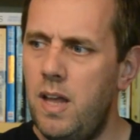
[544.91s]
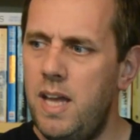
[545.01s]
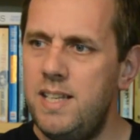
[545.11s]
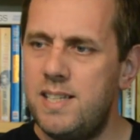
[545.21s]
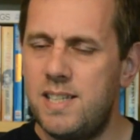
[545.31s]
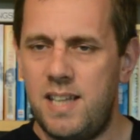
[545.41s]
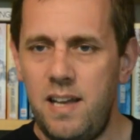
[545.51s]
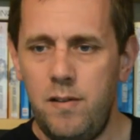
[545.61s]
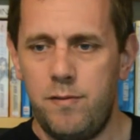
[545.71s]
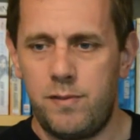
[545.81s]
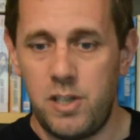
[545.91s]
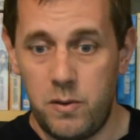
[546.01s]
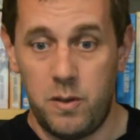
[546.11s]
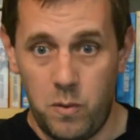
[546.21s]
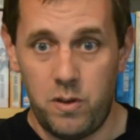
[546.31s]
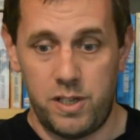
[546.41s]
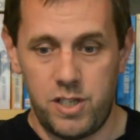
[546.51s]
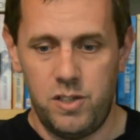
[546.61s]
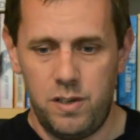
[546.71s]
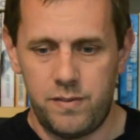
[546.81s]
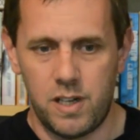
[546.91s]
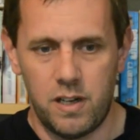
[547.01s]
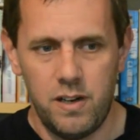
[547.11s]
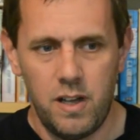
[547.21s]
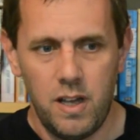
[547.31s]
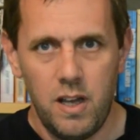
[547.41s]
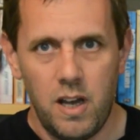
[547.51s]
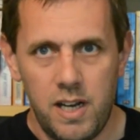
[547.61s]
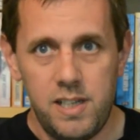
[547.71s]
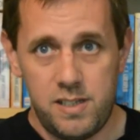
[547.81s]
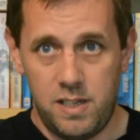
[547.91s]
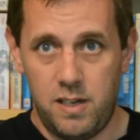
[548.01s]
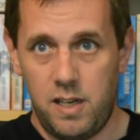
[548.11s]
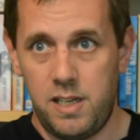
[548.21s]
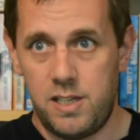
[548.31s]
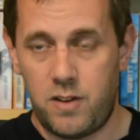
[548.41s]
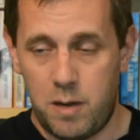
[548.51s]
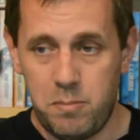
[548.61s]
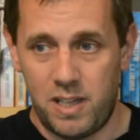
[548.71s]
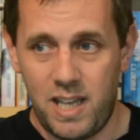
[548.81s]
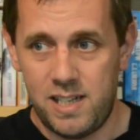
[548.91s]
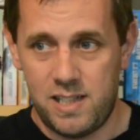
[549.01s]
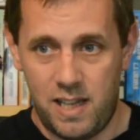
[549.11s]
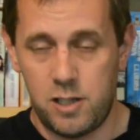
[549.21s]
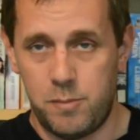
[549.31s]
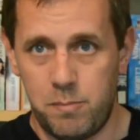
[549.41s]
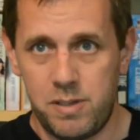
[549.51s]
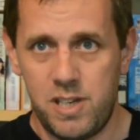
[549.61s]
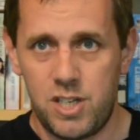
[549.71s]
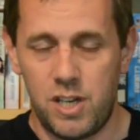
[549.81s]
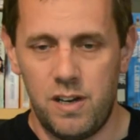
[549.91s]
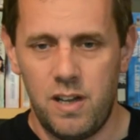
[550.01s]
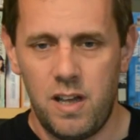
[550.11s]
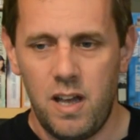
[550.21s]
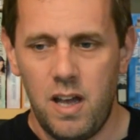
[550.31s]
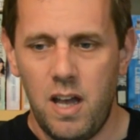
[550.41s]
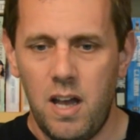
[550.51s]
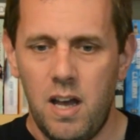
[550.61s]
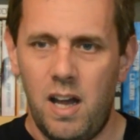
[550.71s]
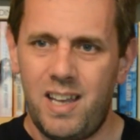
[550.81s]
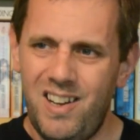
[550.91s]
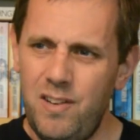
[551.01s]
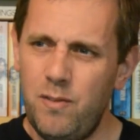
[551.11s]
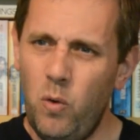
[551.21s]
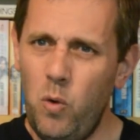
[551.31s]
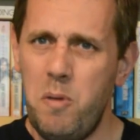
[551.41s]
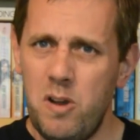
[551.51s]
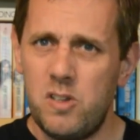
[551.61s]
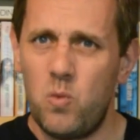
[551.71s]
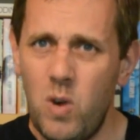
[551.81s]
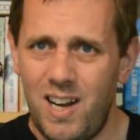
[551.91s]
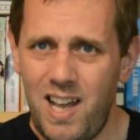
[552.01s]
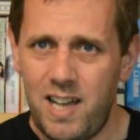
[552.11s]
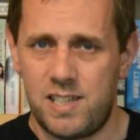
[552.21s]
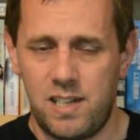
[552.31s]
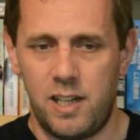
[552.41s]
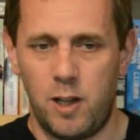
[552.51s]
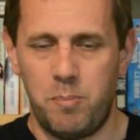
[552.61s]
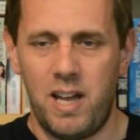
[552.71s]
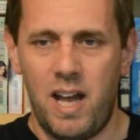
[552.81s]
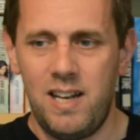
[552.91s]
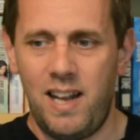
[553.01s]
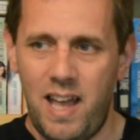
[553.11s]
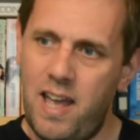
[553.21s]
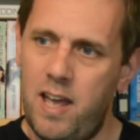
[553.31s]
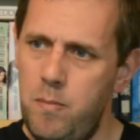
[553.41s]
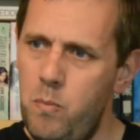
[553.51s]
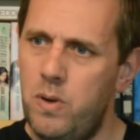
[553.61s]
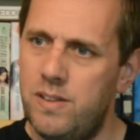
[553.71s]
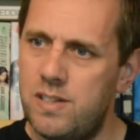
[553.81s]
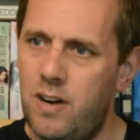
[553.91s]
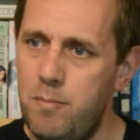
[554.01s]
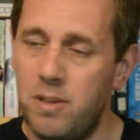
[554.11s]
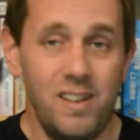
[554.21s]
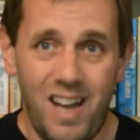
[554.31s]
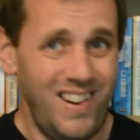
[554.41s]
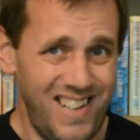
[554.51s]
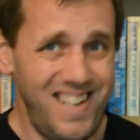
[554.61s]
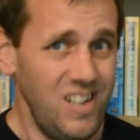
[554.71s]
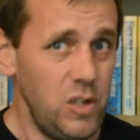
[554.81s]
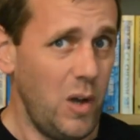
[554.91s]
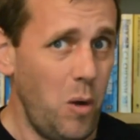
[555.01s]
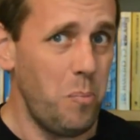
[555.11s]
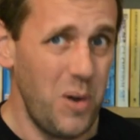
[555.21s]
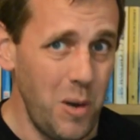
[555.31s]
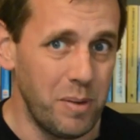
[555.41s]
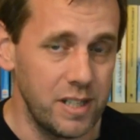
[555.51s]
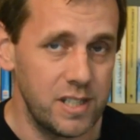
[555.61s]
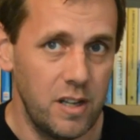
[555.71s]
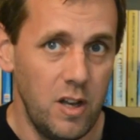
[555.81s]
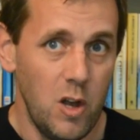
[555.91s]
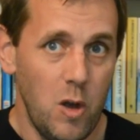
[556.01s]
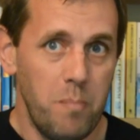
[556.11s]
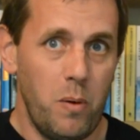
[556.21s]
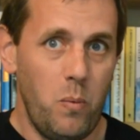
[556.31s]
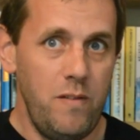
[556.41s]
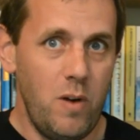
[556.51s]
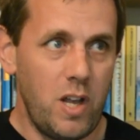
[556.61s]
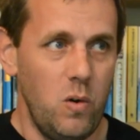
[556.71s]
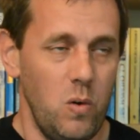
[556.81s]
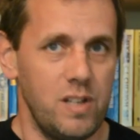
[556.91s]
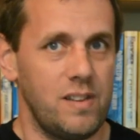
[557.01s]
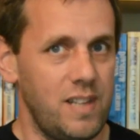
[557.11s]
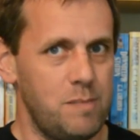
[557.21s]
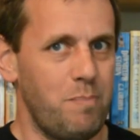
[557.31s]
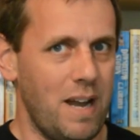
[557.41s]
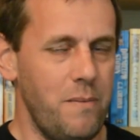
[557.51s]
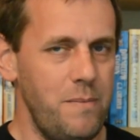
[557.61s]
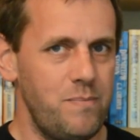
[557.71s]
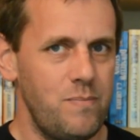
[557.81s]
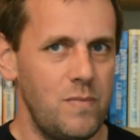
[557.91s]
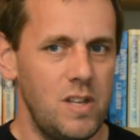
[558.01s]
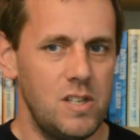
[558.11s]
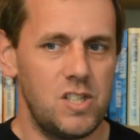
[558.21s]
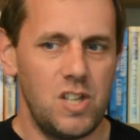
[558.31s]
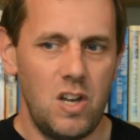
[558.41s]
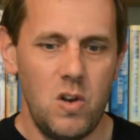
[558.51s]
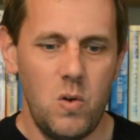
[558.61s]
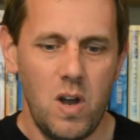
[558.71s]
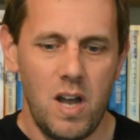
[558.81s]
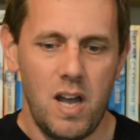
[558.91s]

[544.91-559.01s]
instead of doing what I should have done and instantly scramble and get to that dominant position, I kind of almost relaxed a little bit and let him win the scramble. And I didn't do it on purpose, but we recorded this bout so